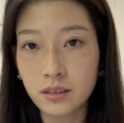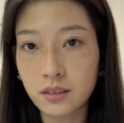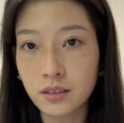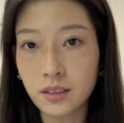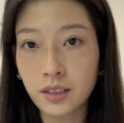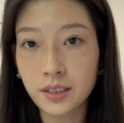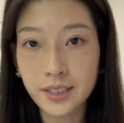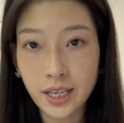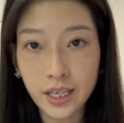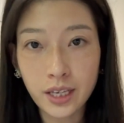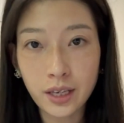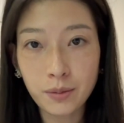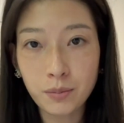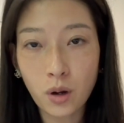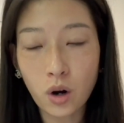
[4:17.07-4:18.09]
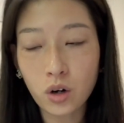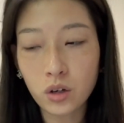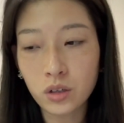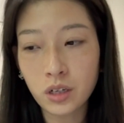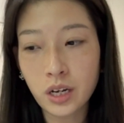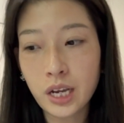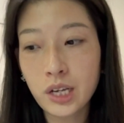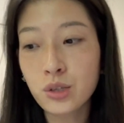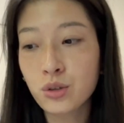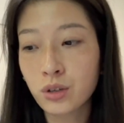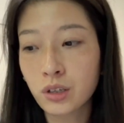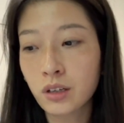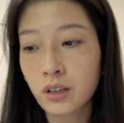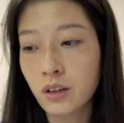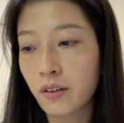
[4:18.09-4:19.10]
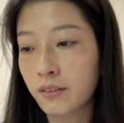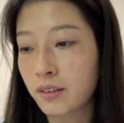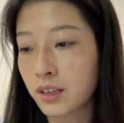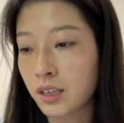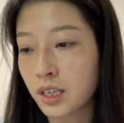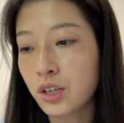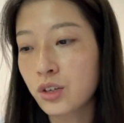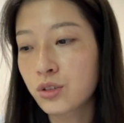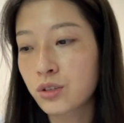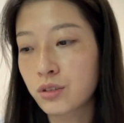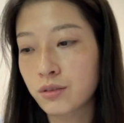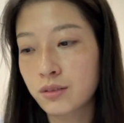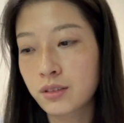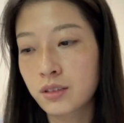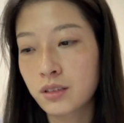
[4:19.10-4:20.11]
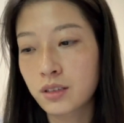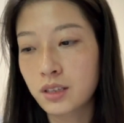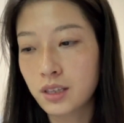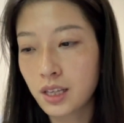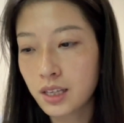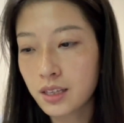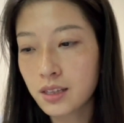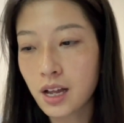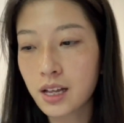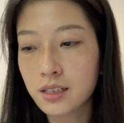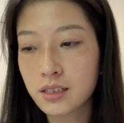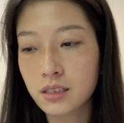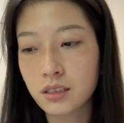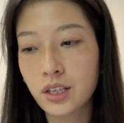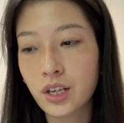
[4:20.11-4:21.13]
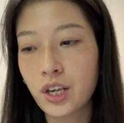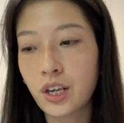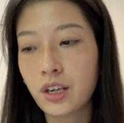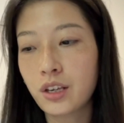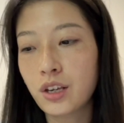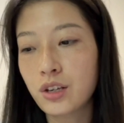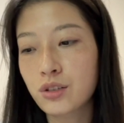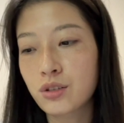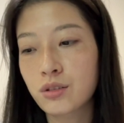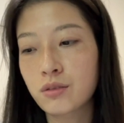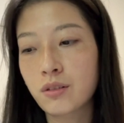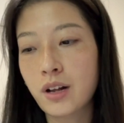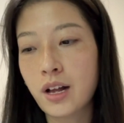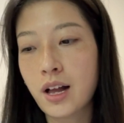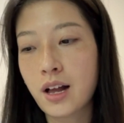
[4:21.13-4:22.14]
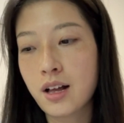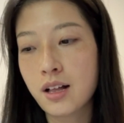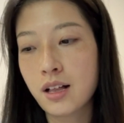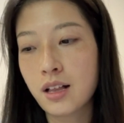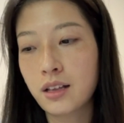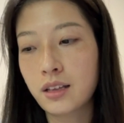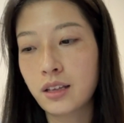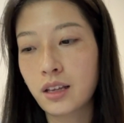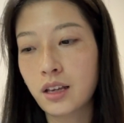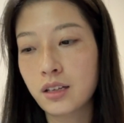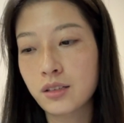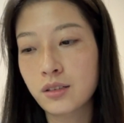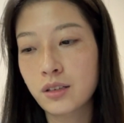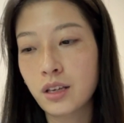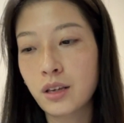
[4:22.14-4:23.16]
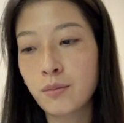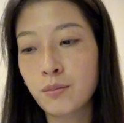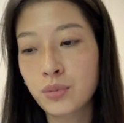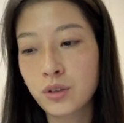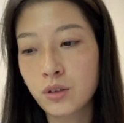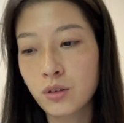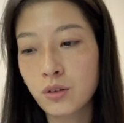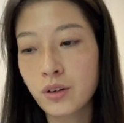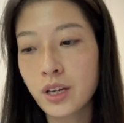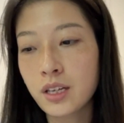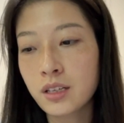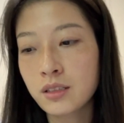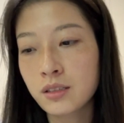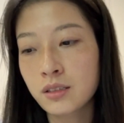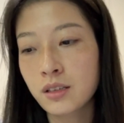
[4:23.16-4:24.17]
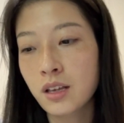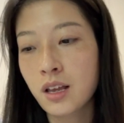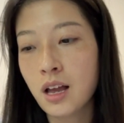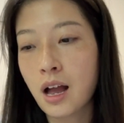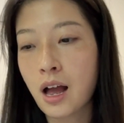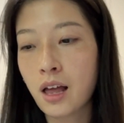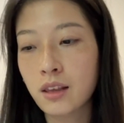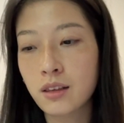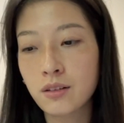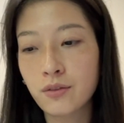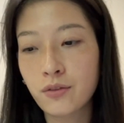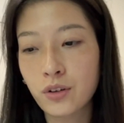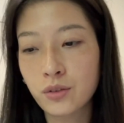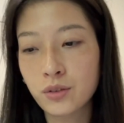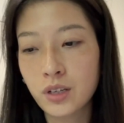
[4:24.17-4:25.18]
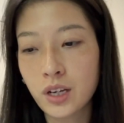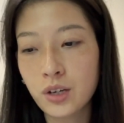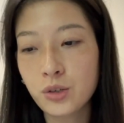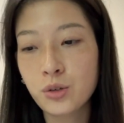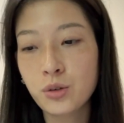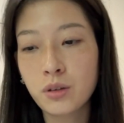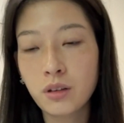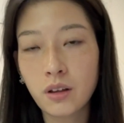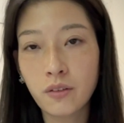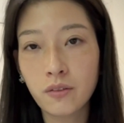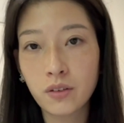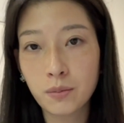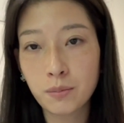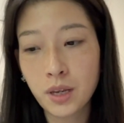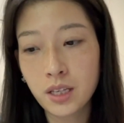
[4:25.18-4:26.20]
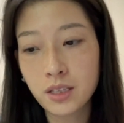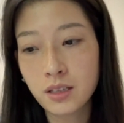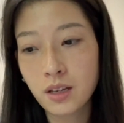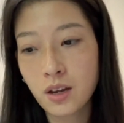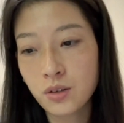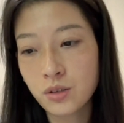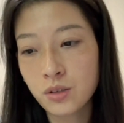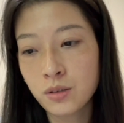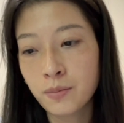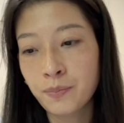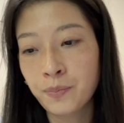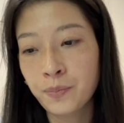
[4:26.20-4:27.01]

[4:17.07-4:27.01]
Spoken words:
The second part, nature of the issues. These are the key issues as employees are the foundation of the business,